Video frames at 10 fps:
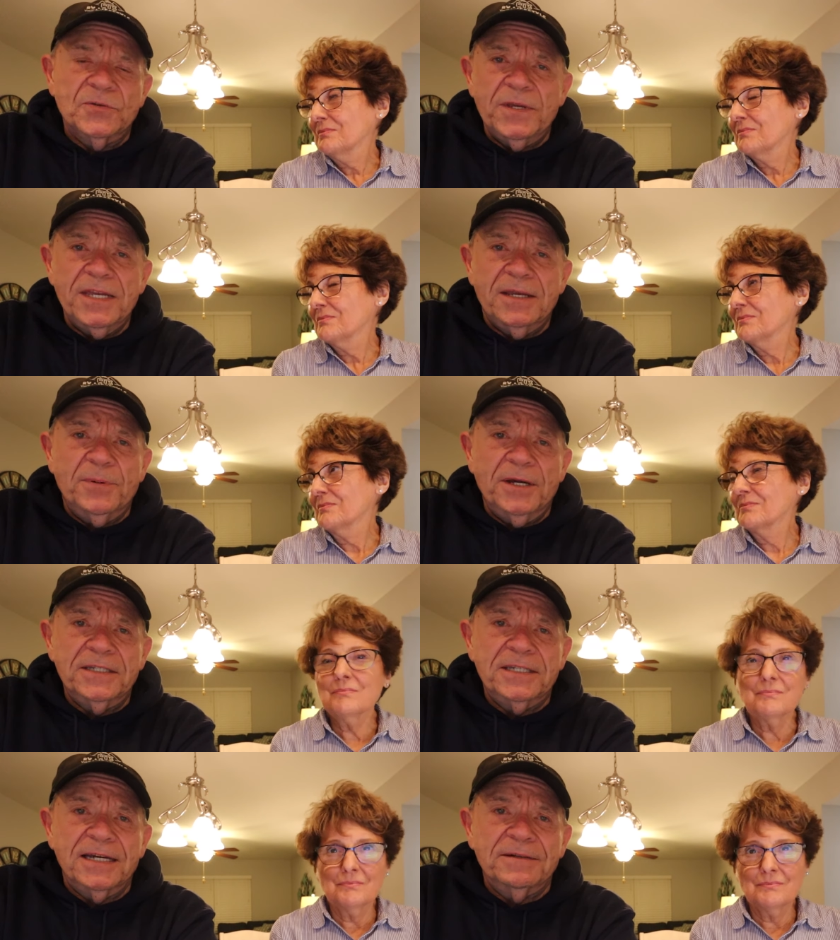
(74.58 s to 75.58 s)
Speaker 1: week,
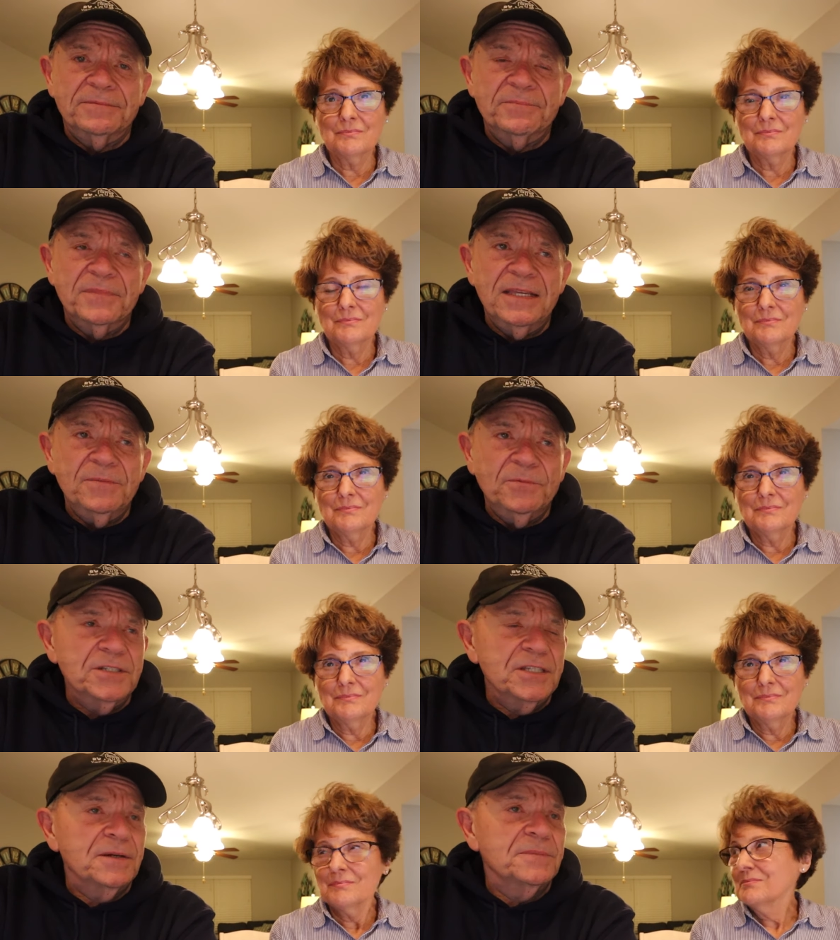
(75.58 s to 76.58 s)
but uh, it
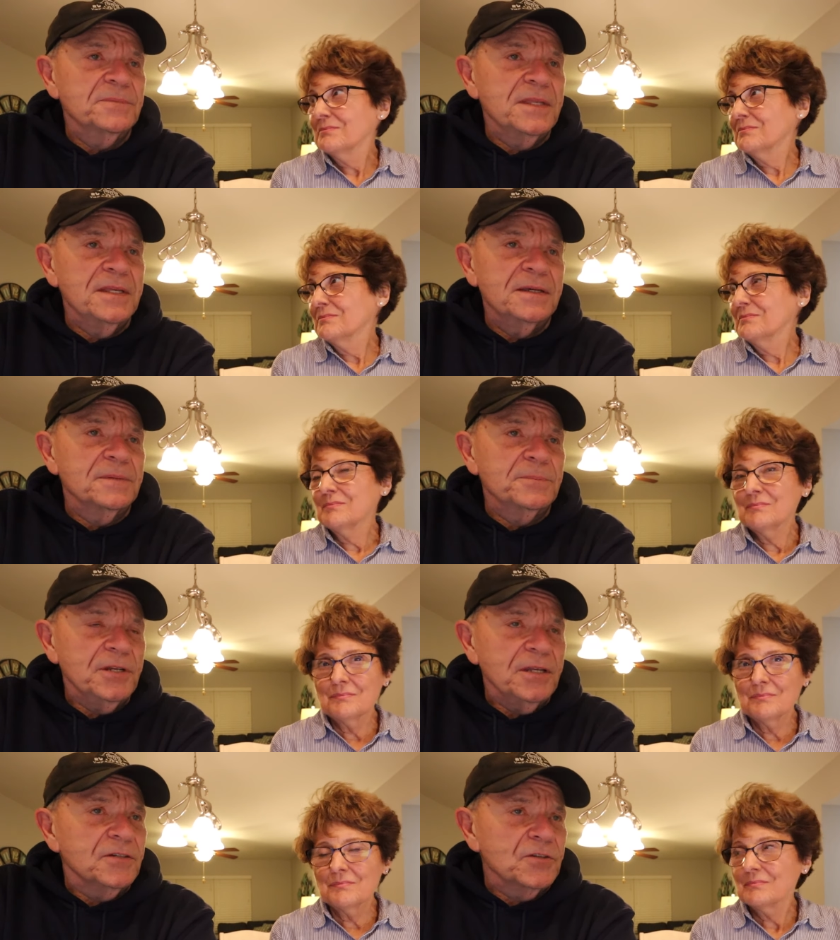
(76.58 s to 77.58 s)
was a
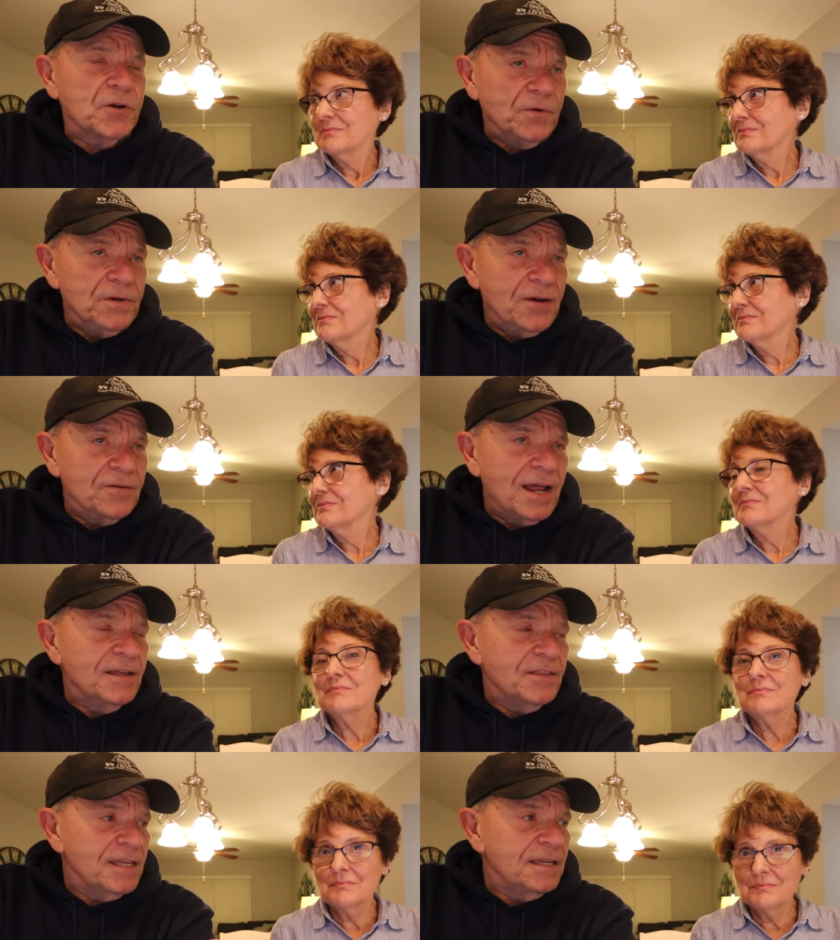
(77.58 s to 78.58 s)
pretty good turnout, I
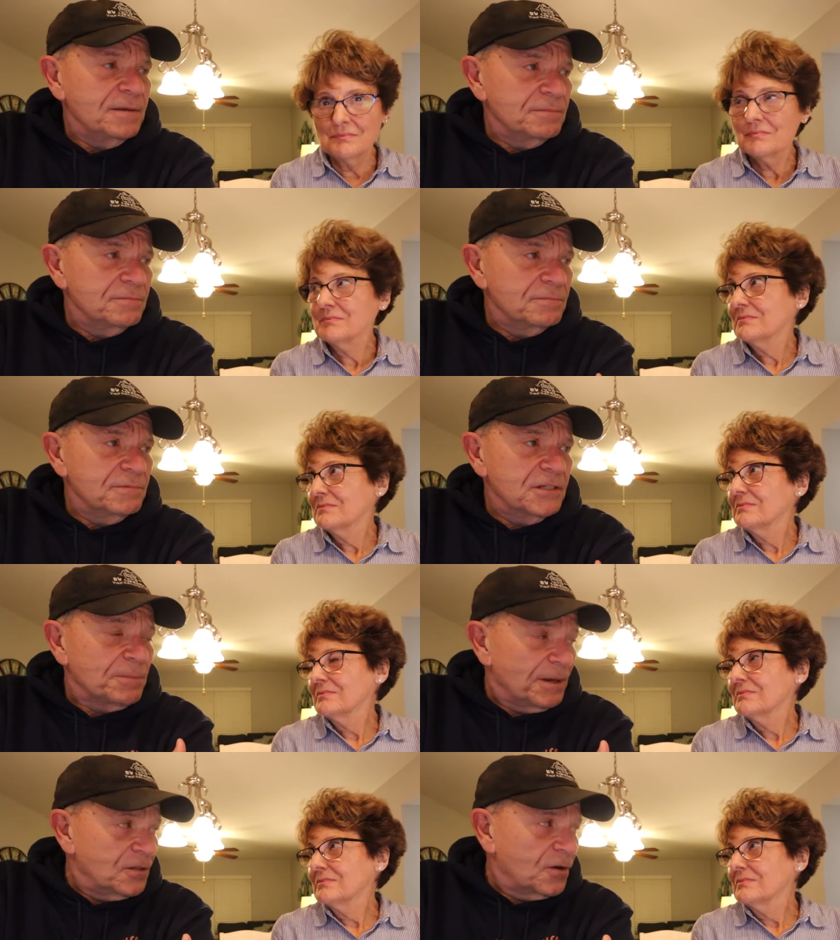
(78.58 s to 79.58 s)
think,
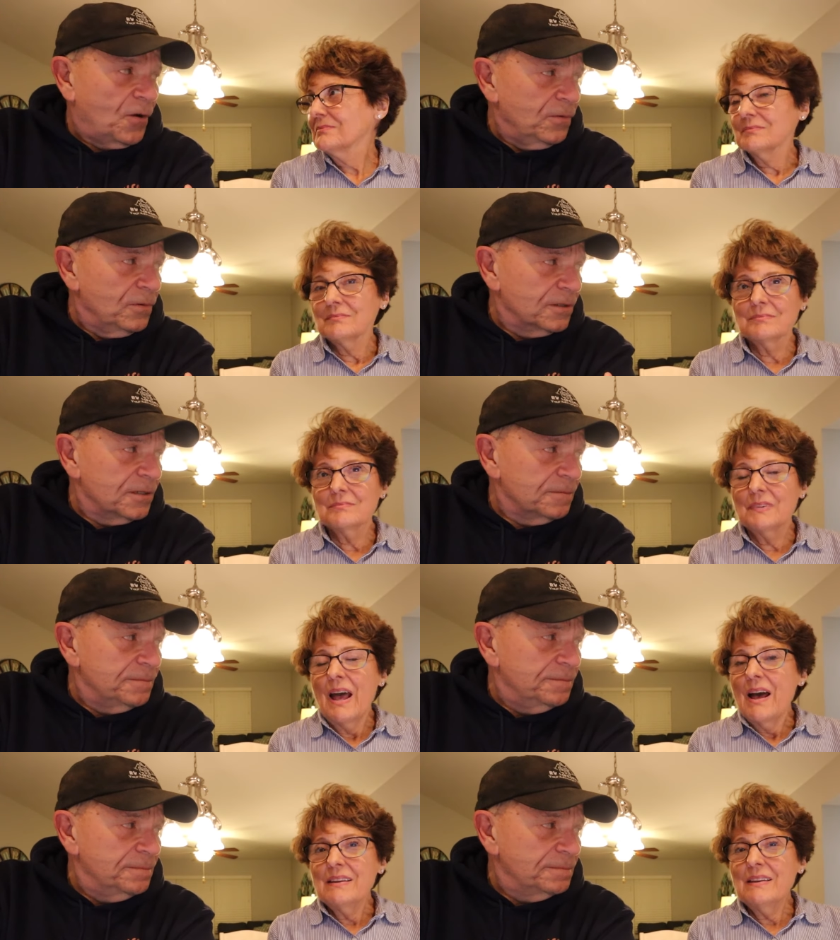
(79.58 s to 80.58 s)
despite the cold.
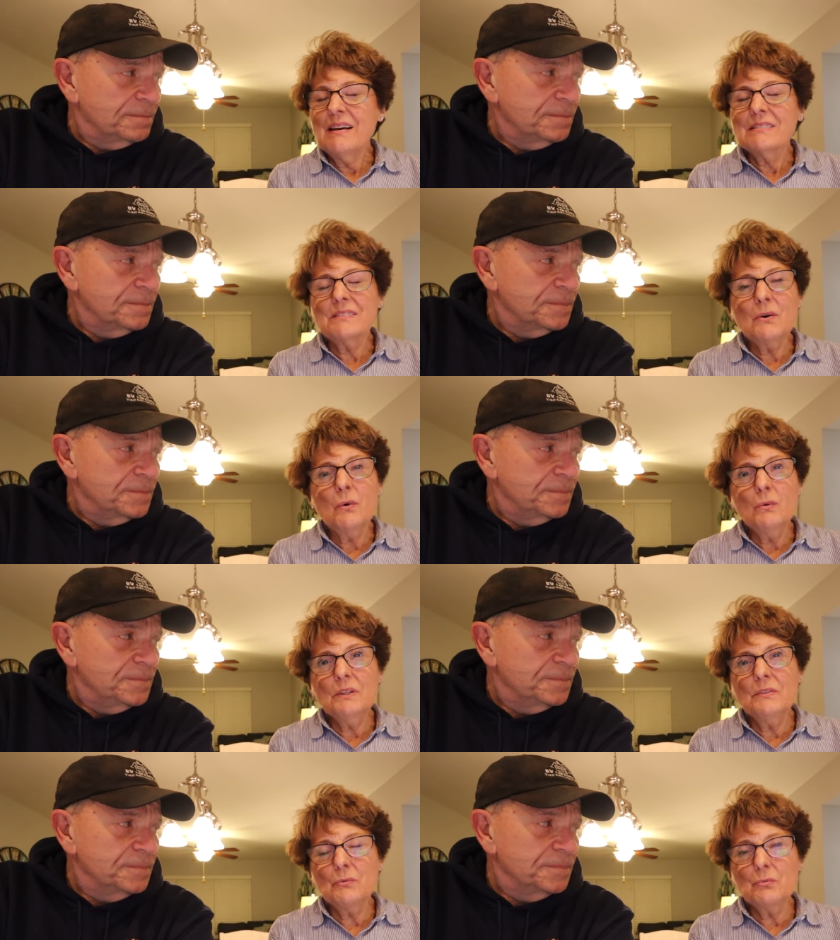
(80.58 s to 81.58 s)
Speaker 2: Yeah, the cold
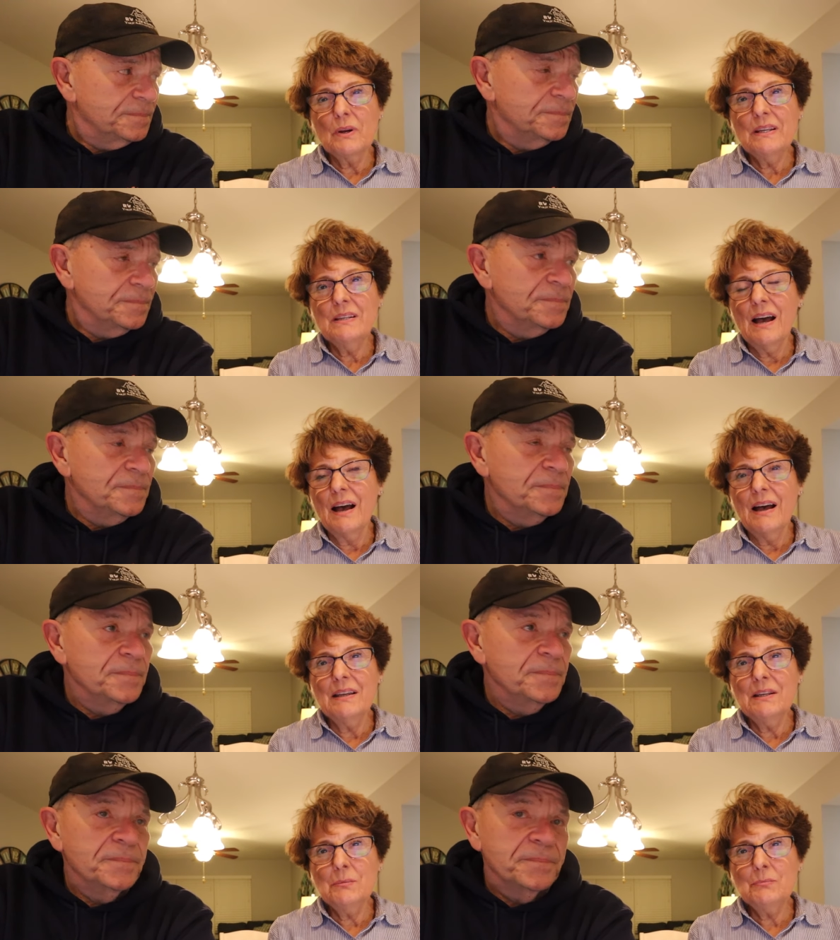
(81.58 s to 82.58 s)
and the rain. I
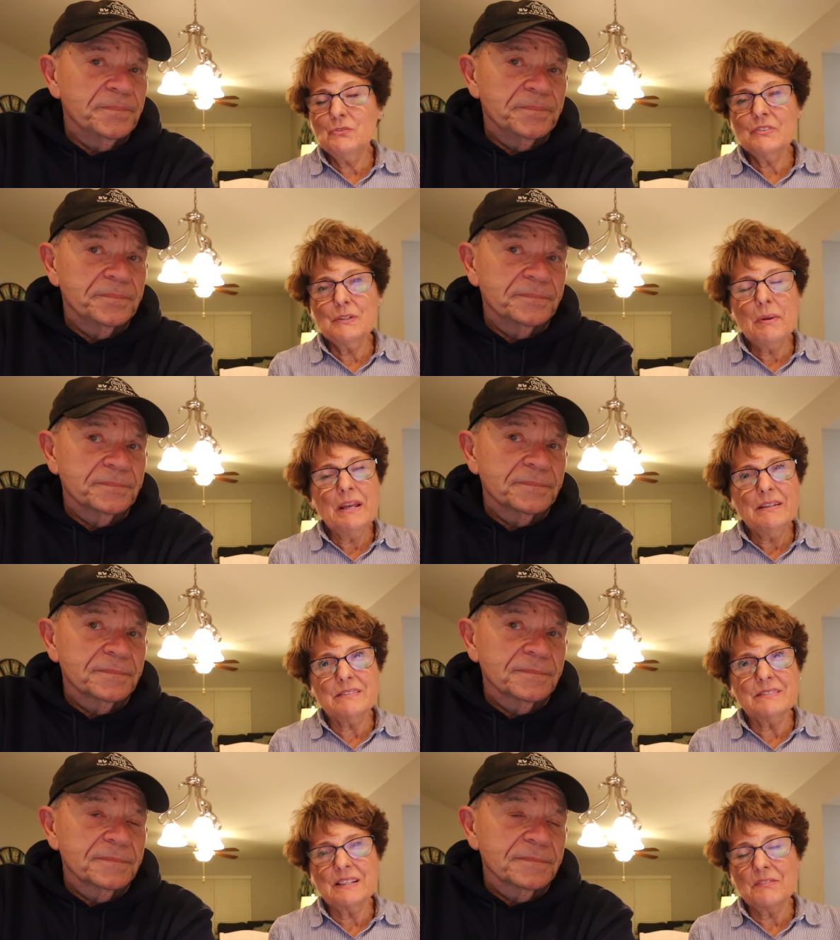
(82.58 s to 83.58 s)
am just amazed
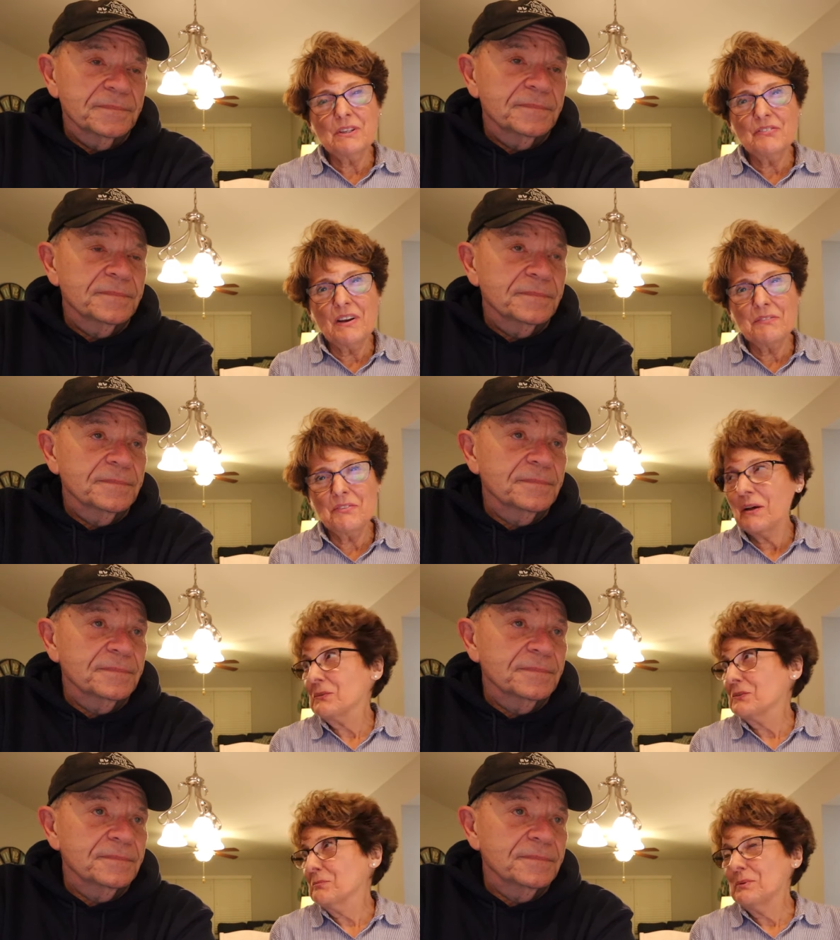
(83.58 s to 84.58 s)
that seventy-five
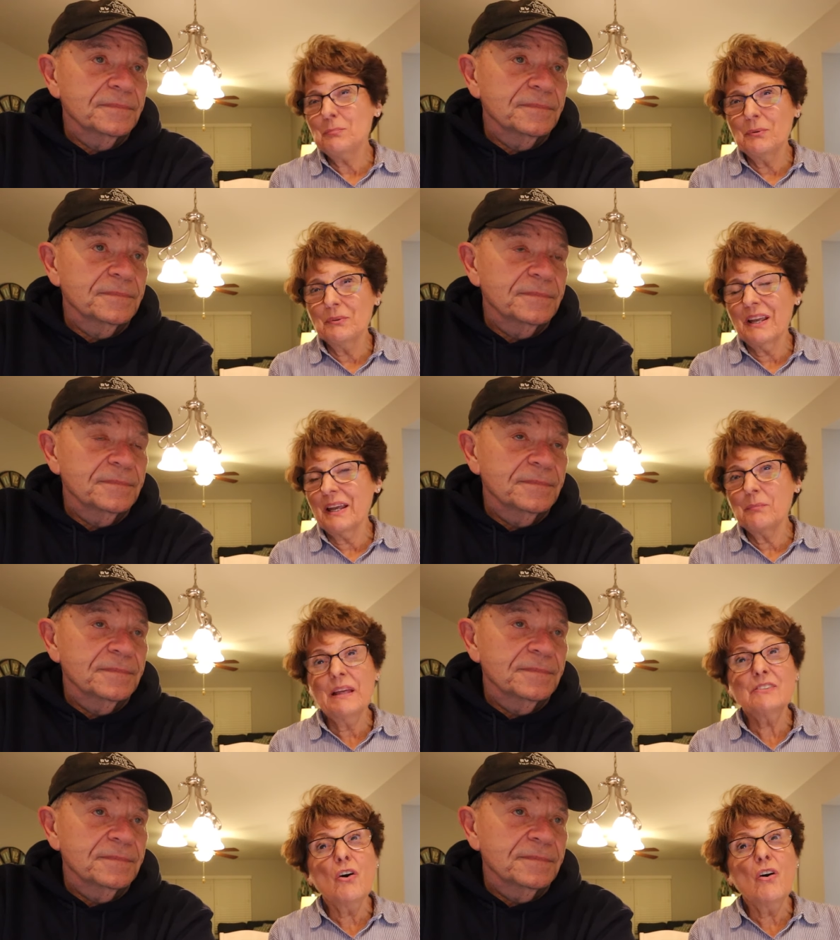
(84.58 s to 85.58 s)
thousand people came.
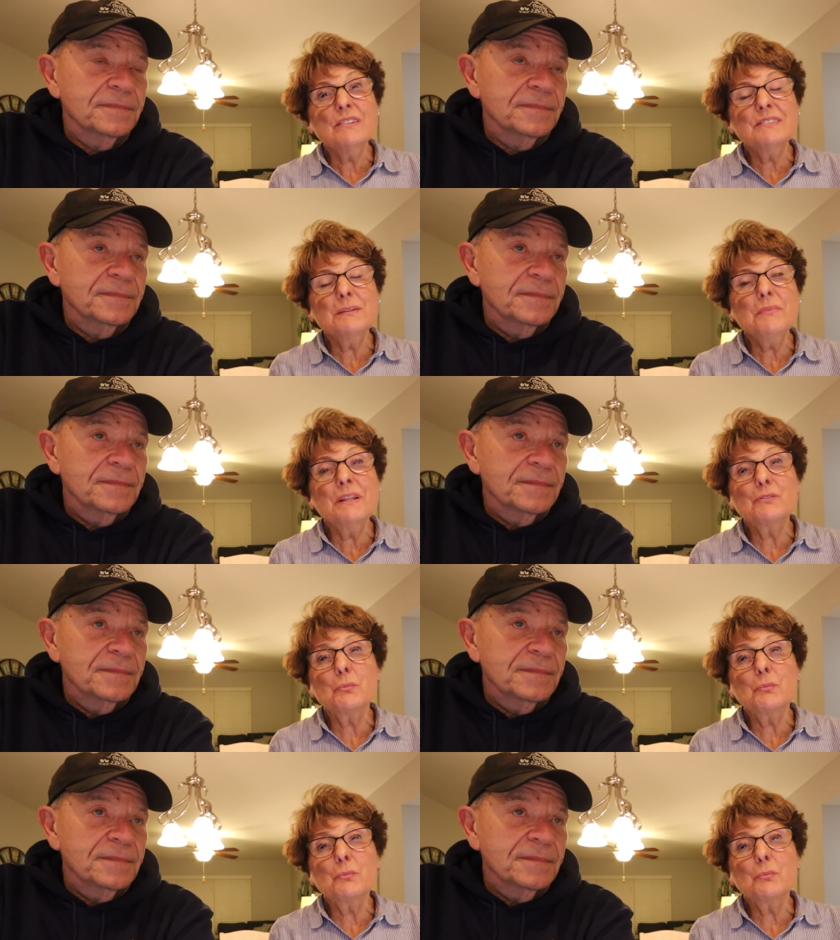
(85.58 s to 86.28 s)
That's awesome. That's